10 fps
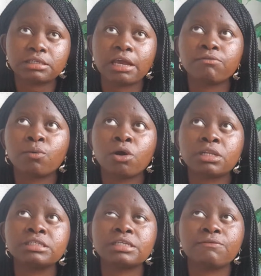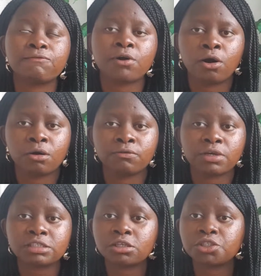everyone is involved.
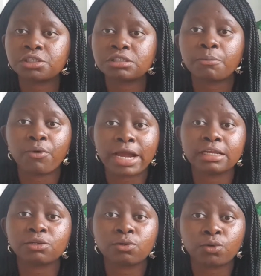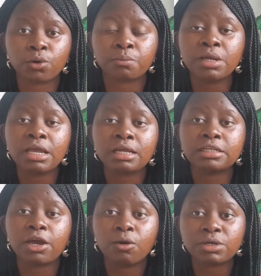It's not just the bride and the groom.
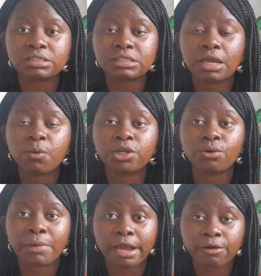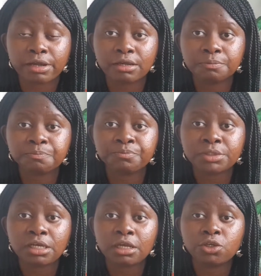They always say when you marry,
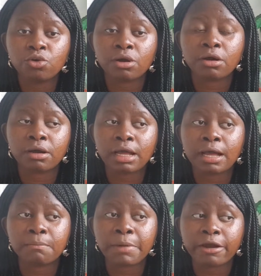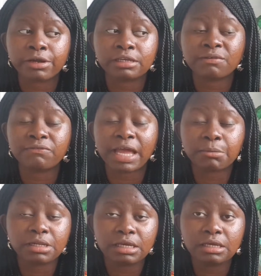you're marrying the
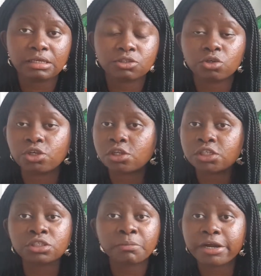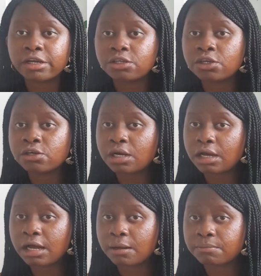family. So you're not just marrying your
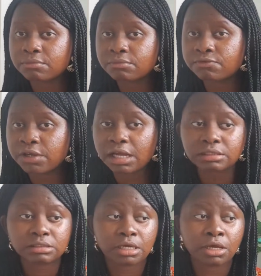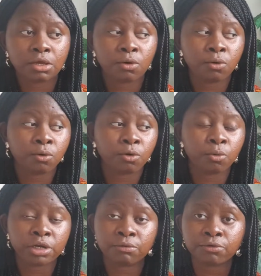fiance or
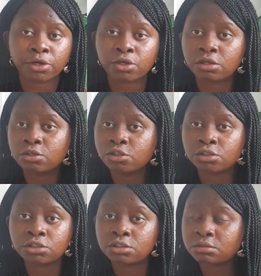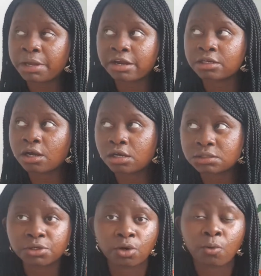whatever. You're not just marrying a
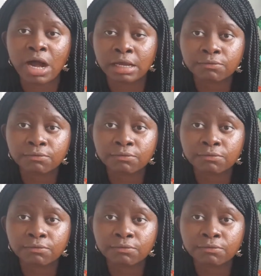husband or wife.